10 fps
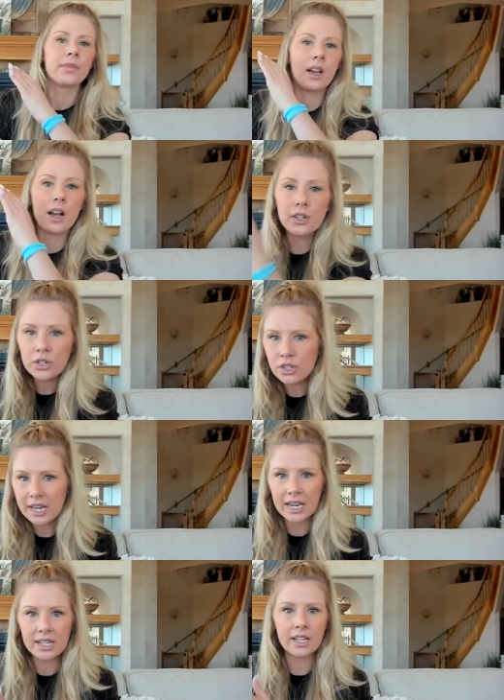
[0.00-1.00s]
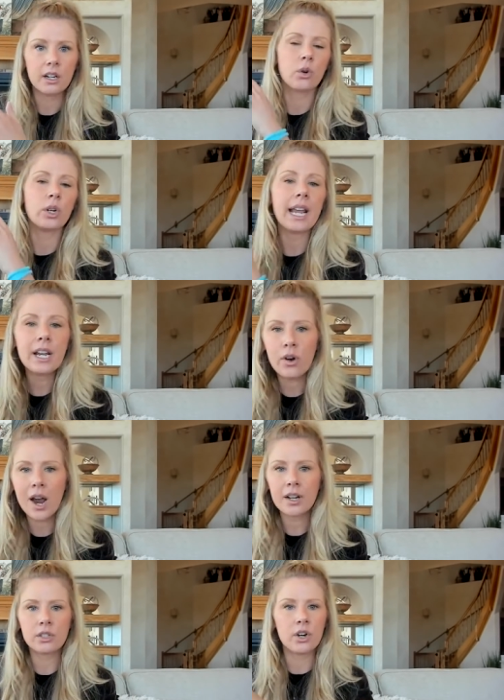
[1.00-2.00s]
understand it, create
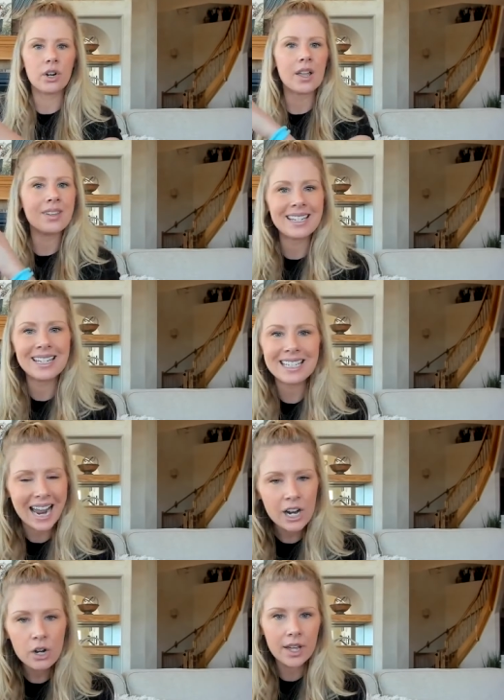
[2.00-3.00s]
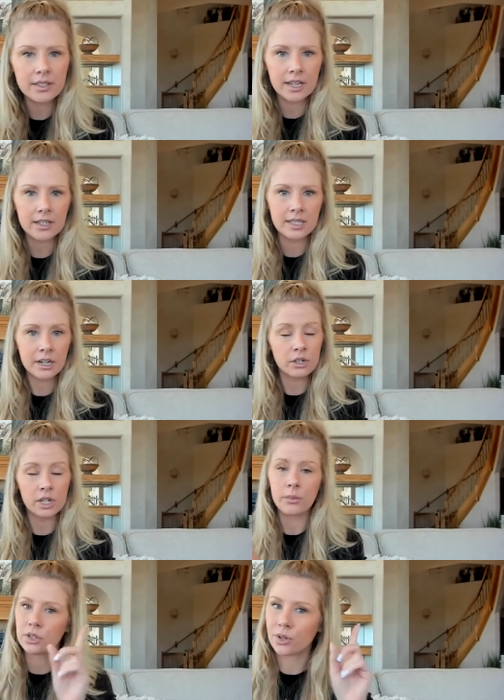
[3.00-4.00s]
gratitude, and then detangle that dense energy,
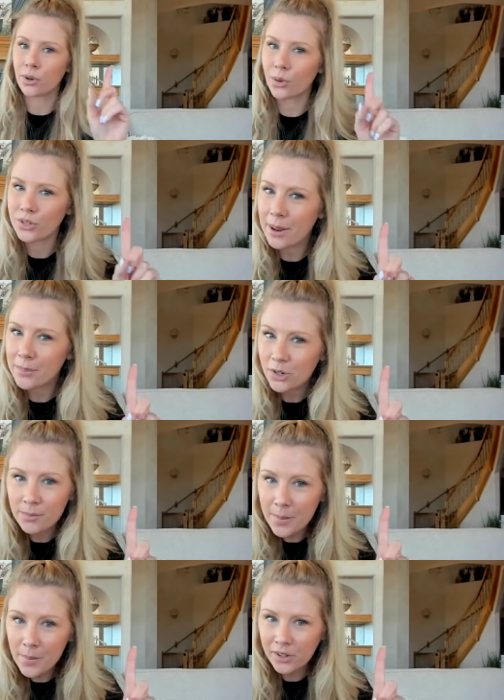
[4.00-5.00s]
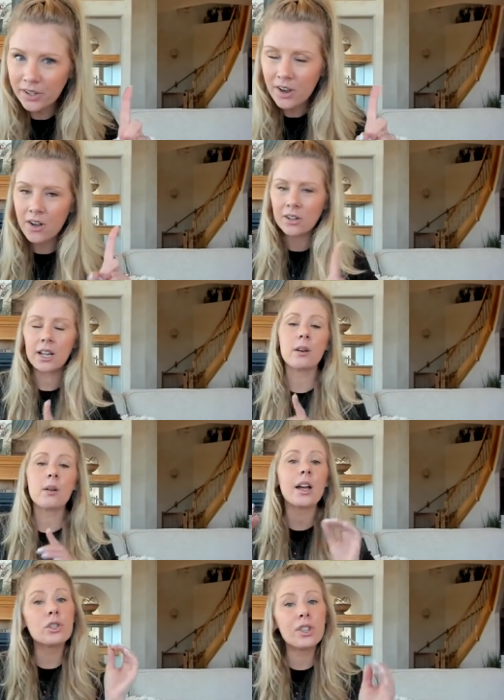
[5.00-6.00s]
which is a whole chapter in my book, y'all. And
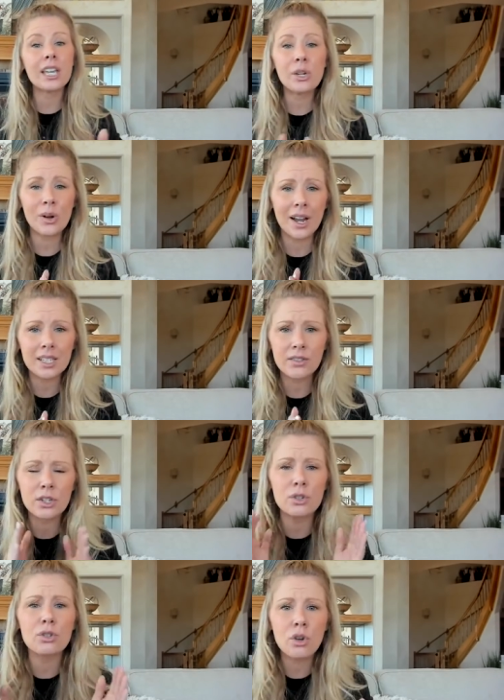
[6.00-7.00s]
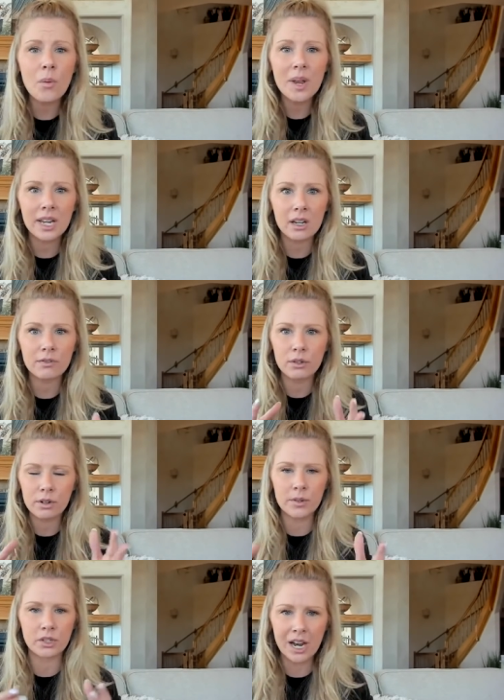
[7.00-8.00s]
I thank you guys. I've seen so many of you
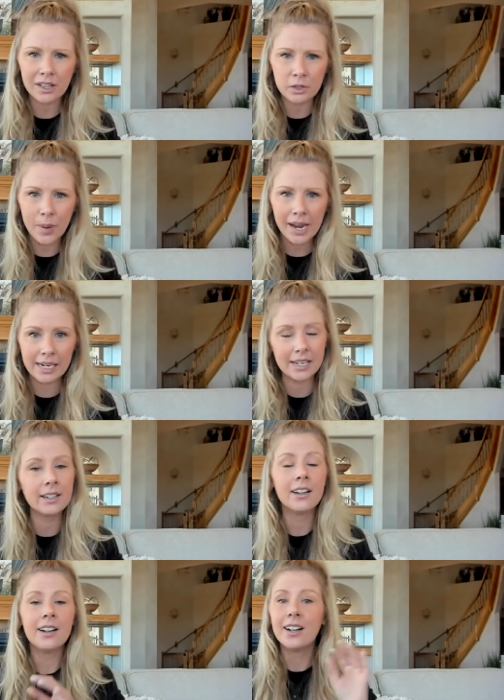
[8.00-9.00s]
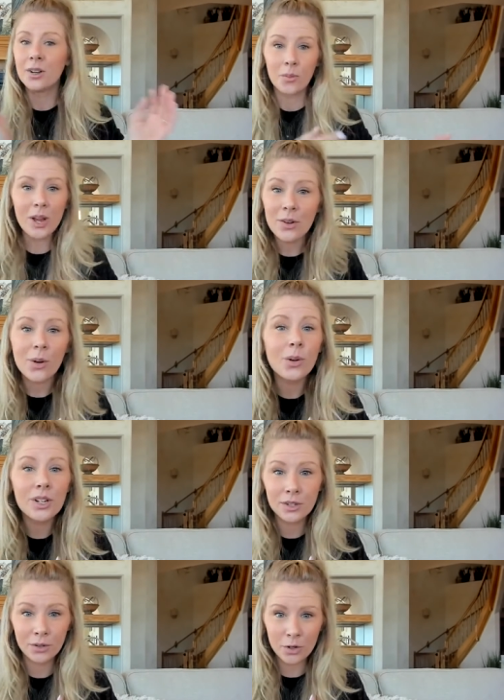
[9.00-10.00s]
from this challenge buying it. We have a whole
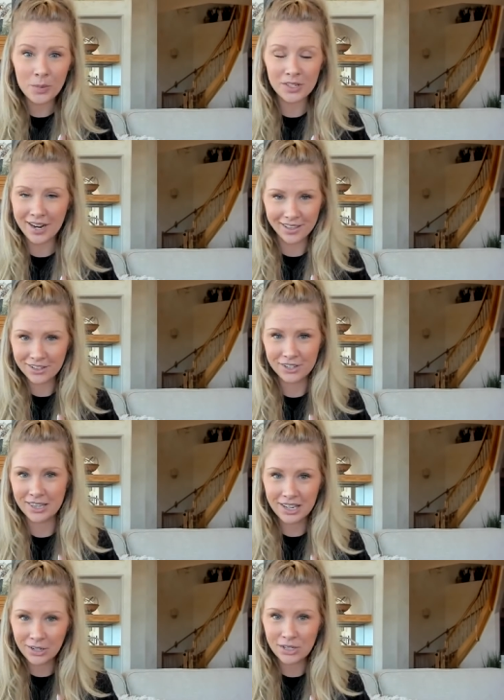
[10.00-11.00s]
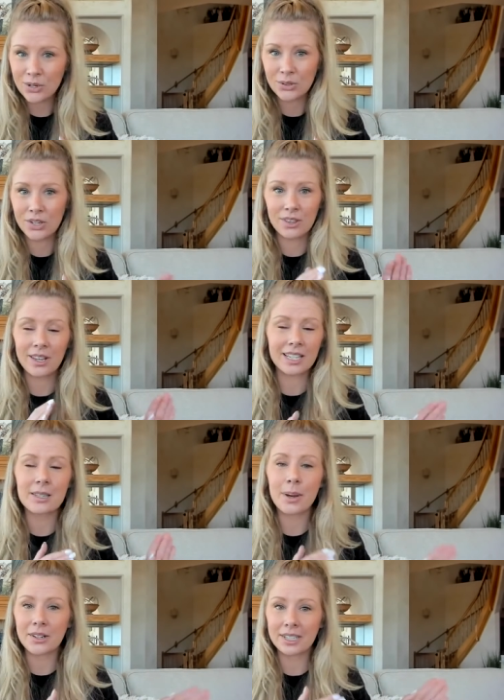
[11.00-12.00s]
nother group and challenges in there too. So it's
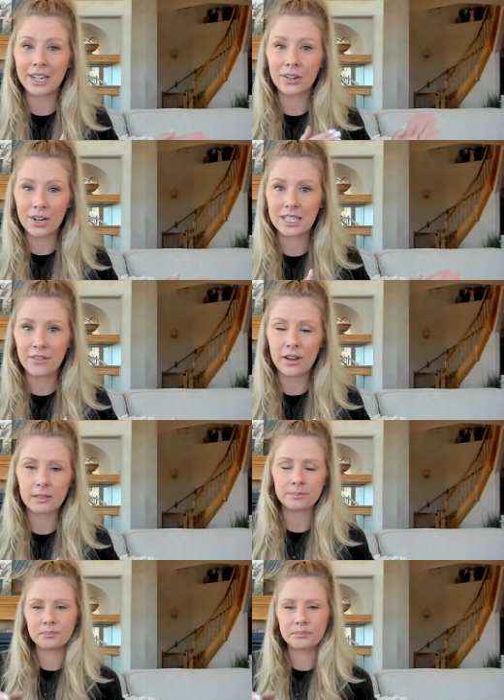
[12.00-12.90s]
about to get crazy fun.